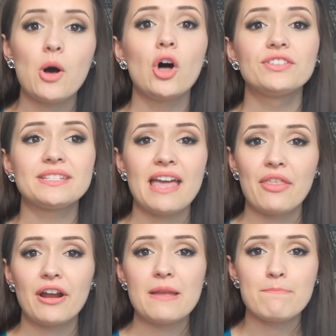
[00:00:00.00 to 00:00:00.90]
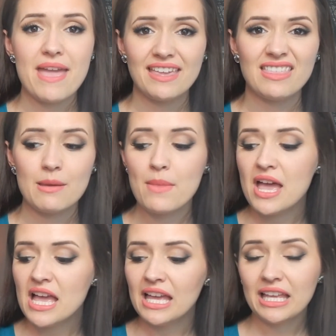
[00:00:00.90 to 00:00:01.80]
all together and make them
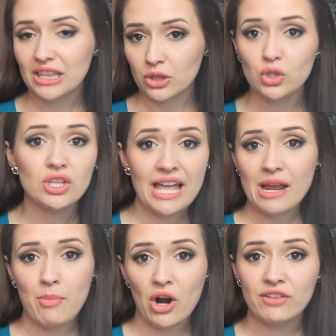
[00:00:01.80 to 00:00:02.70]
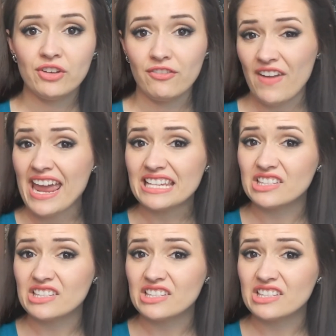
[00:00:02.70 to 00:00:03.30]
look like a part of your face.